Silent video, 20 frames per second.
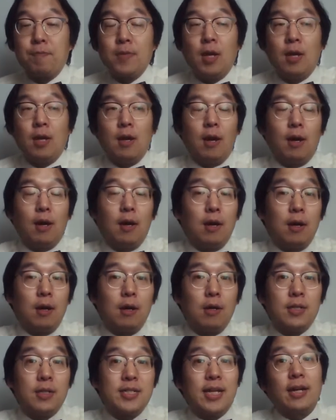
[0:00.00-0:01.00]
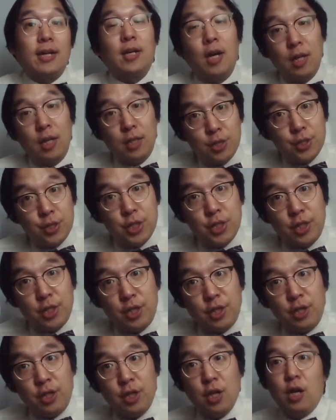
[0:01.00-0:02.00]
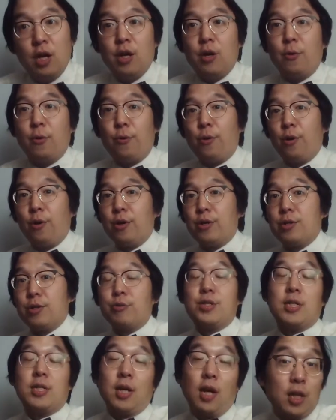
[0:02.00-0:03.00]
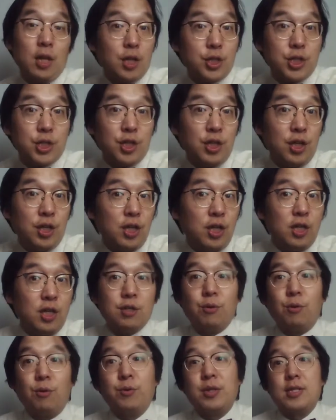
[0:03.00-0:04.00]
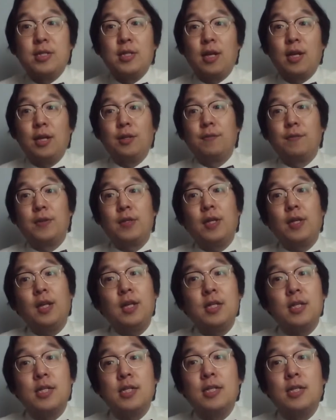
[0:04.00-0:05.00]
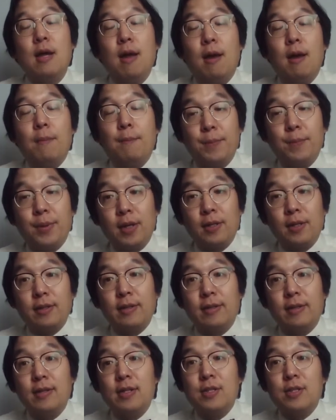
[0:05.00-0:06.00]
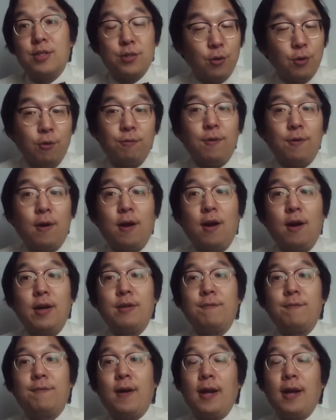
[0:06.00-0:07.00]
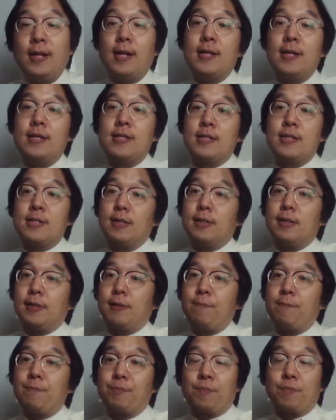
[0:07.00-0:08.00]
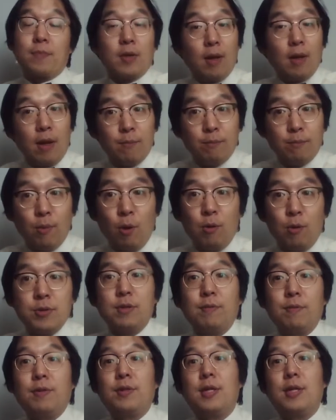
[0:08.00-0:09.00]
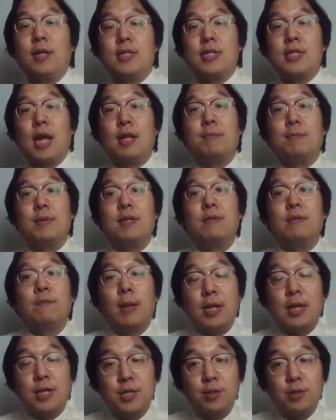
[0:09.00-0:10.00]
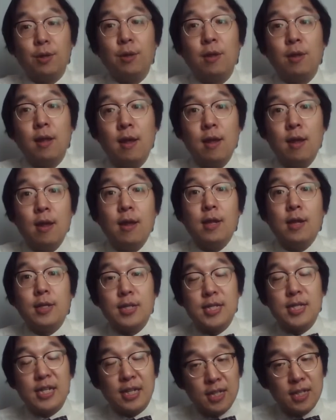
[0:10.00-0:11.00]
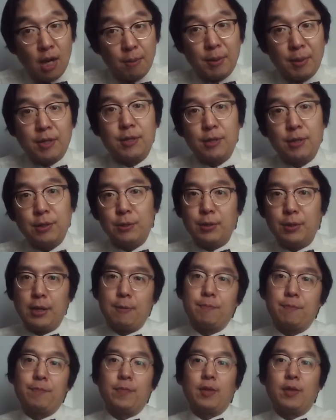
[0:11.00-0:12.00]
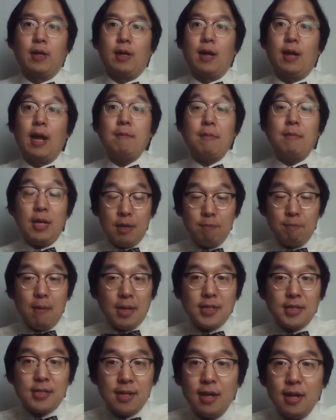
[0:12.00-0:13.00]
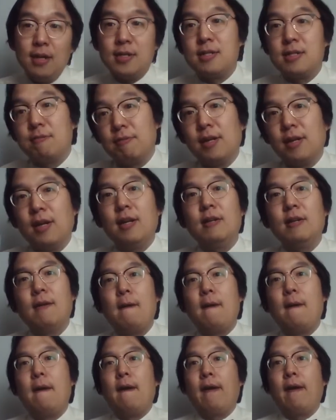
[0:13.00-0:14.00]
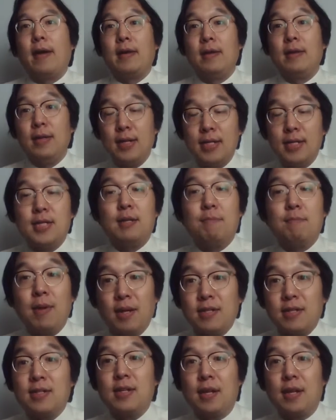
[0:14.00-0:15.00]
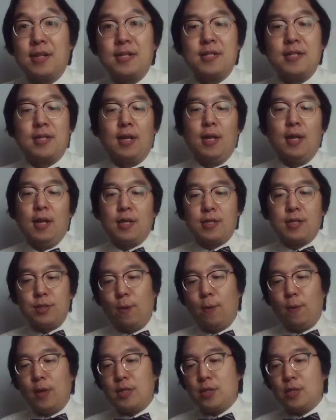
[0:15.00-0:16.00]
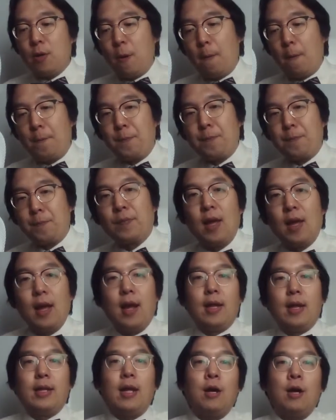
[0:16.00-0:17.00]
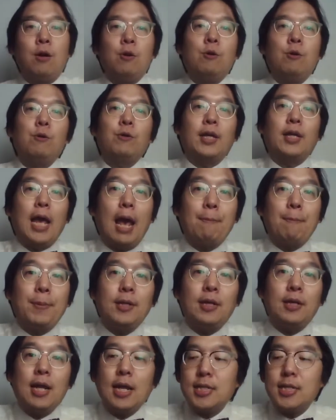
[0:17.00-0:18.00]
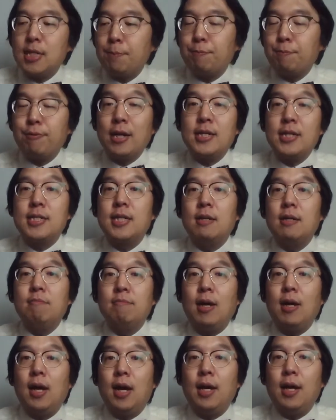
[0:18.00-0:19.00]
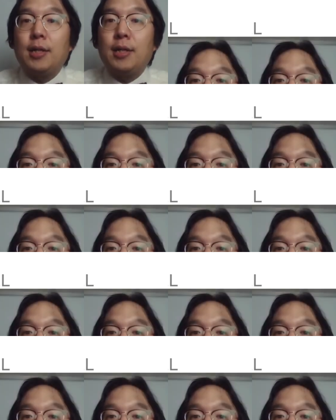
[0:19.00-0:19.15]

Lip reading: psychology or sociology, all these kind of things. But so far in finance, most of the things have been based on this economic theory, okay? And it makes sense, right? At least it makes sense. So let's go. Now, capital asset pricing model,